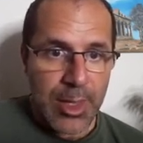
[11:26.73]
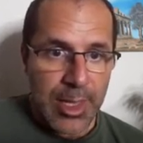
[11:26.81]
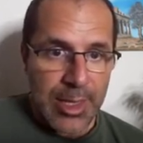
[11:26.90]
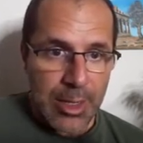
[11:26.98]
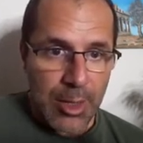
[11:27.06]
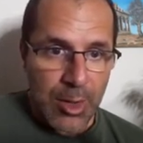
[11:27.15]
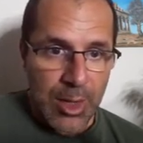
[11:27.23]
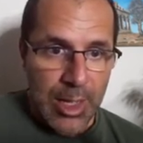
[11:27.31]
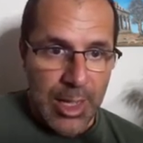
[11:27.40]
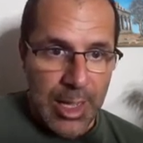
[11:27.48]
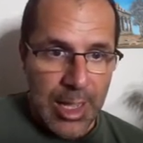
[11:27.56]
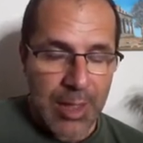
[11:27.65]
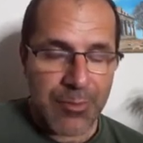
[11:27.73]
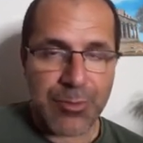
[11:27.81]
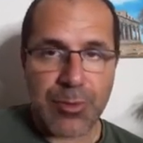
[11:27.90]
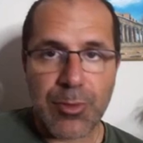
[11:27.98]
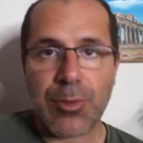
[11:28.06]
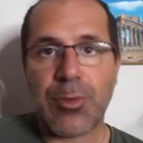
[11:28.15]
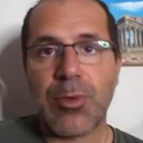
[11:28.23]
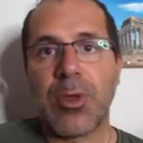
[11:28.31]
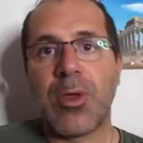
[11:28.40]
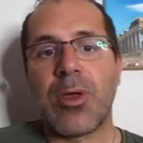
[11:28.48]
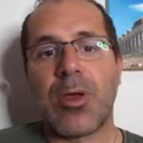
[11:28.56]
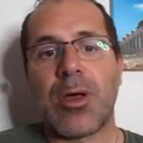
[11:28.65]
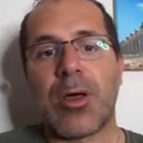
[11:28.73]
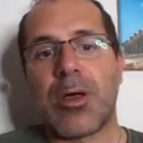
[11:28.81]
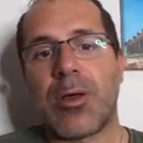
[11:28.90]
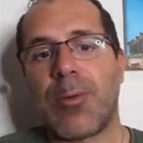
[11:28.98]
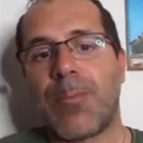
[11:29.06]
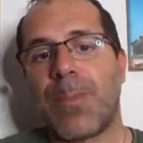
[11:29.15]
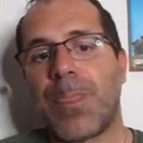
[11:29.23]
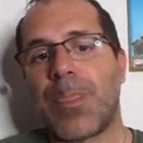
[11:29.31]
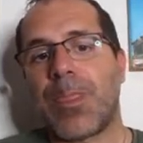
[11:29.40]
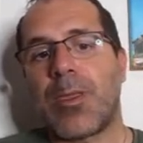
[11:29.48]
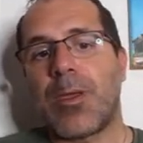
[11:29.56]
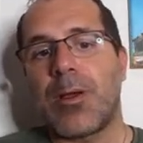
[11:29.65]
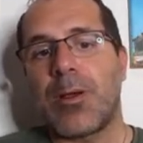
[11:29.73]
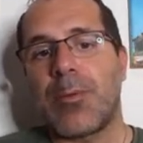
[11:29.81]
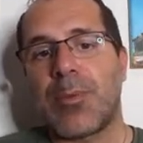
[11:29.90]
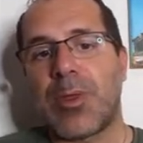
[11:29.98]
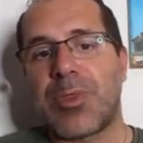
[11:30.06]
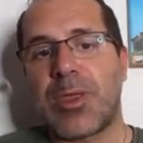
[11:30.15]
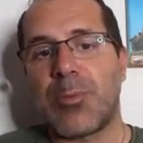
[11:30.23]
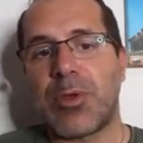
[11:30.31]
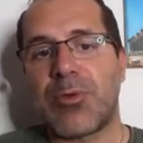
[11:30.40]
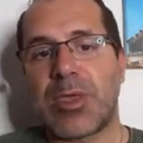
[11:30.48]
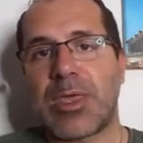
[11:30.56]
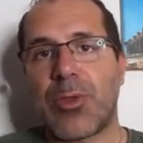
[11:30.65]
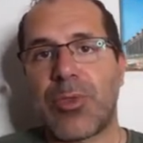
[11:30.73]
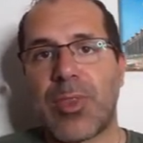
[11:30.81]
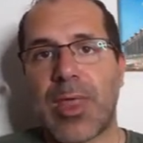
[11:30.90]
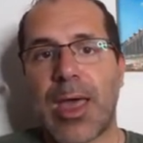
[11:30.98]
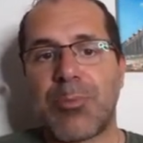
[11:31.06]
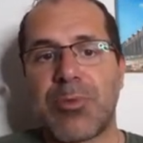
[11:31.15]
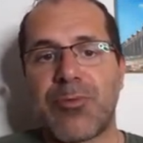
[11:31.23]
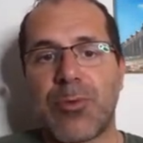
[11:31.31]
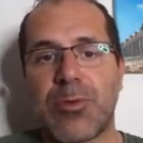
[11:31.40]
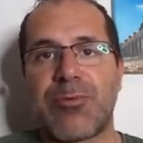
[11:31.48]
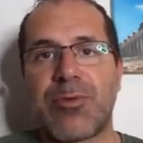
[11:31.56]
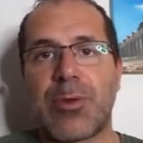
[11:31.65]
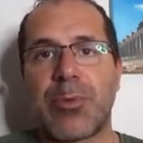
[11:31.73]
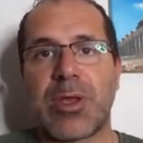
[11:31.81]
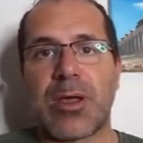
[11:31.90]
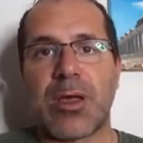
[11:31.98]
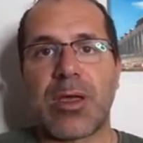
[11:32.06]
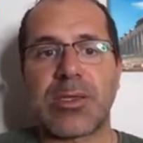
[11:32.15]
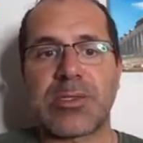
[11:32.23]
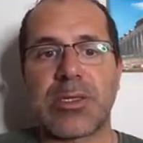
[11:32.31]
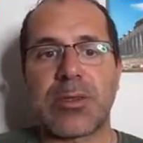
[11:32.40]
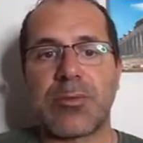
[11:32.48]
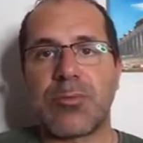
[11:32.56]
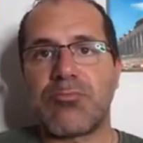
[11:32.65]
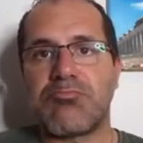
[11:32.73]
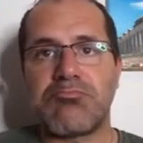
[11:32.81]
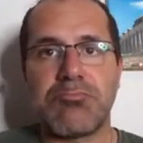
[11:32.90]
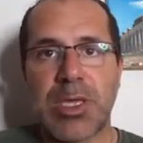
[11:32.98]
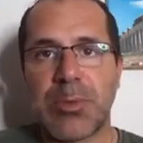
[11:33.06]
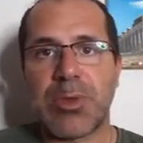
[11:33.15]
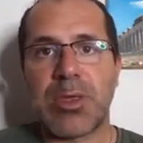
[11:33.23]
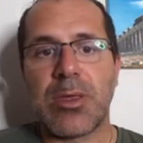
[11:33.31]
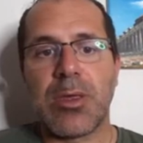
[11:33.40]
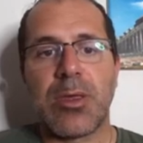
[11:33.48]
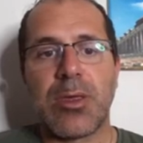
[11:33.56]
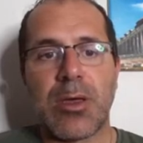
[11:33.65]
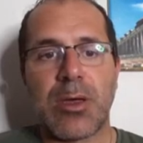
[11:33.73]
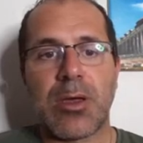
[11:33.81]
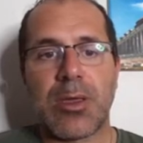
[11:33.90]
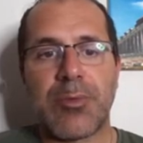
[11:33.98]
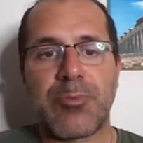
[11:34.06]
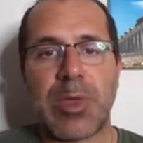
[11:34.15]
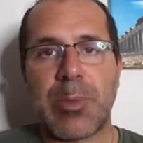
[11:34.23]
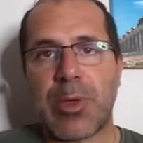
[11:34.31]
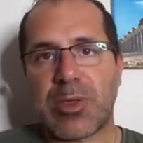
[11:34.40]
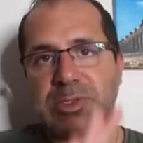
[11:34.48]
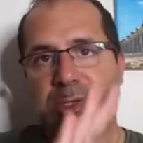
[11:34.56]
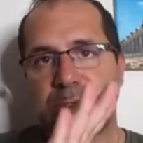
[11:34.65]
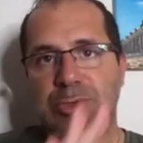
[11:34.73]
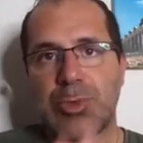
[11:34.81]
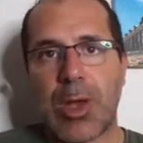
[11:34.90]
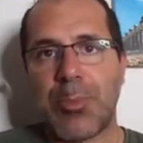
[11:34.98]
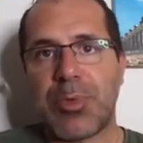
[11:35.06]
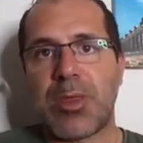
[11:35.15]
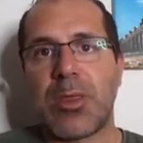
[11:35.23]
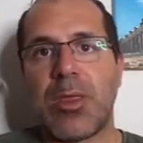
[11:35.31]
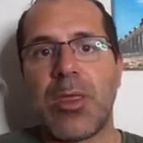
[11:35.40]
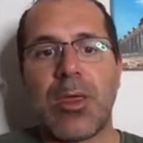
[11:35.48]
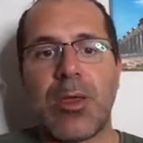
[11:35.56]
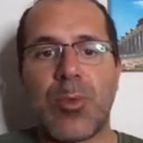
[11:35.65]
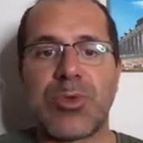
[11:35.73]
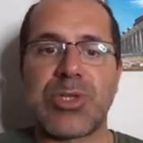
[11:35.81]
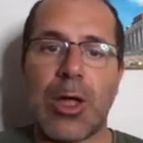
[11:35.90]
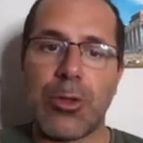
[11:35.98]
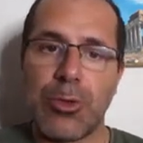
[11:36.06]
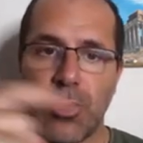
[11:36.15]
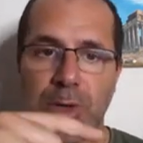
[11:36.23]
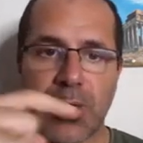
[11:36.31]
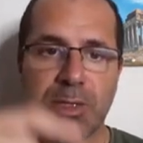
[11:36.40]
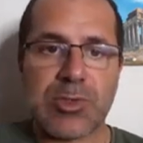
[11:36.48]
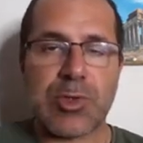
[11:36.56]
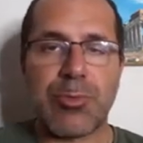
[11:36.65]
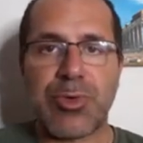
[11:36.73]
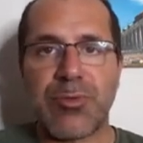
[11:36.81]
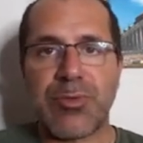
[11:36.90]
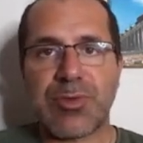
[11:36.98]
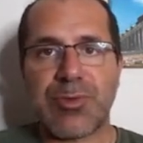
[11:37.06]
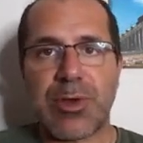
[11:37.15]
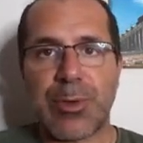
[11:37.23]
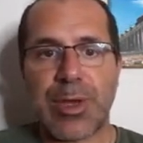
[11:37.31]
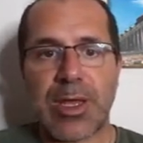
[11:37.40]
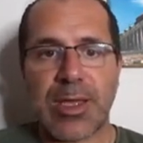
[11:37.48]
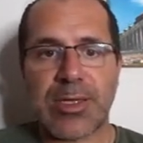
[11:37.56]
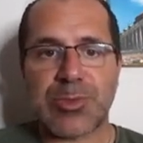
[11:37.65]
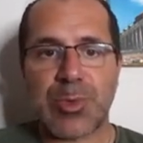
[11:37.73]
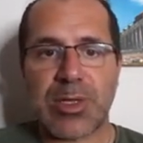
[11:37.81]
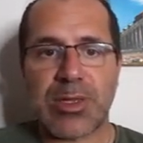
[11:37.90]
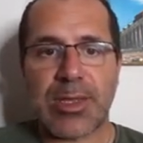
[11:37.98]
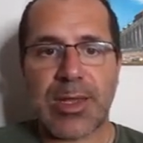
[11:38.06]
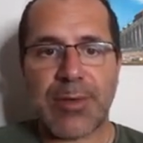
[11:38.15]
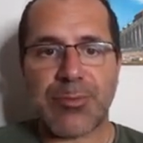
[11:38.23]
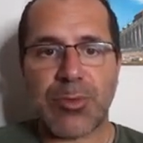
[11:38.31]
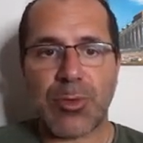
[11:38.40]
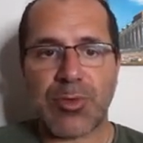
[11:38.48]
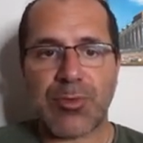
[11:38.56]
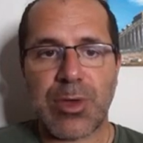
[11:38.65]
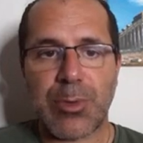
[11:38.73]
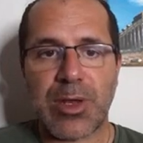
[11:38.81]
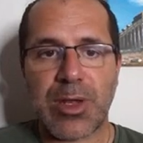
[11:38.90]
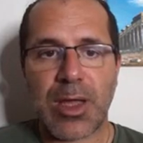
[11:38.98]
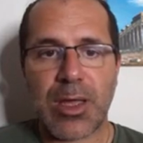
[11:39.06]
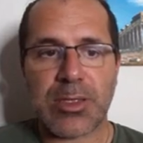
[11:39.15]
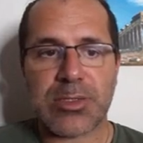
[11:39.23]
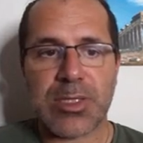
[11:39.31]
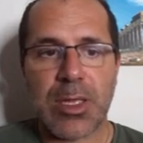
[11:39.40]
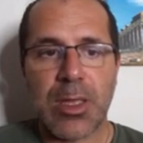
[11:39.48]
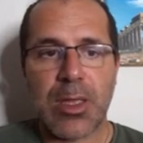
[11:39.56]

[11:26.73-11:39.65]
And I'll have to, I think I'm going to get on that before the Fed rate hikes. And maybe if PayPal starts dropping, which I'll look into the previous Fed rate hikes, what it did after those Fed rate hikes.